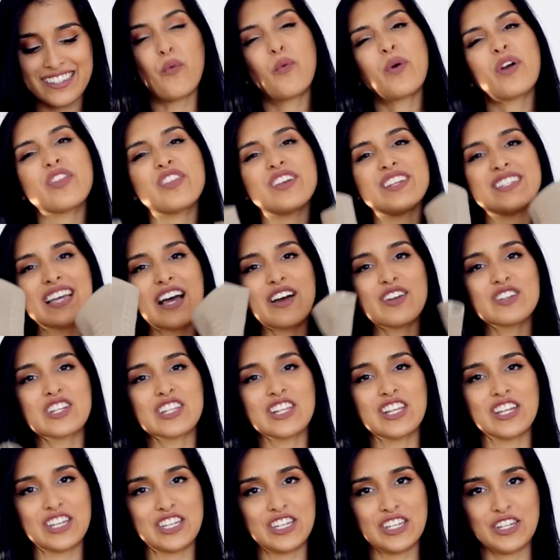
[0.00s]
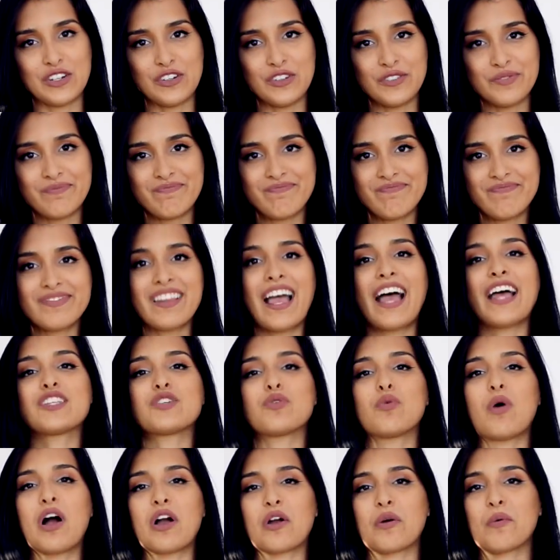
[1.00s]
Wear these out to look cute, not
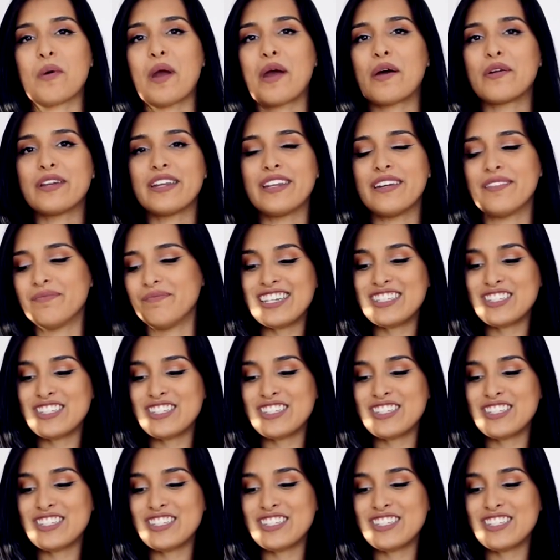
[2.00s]
to walk around in.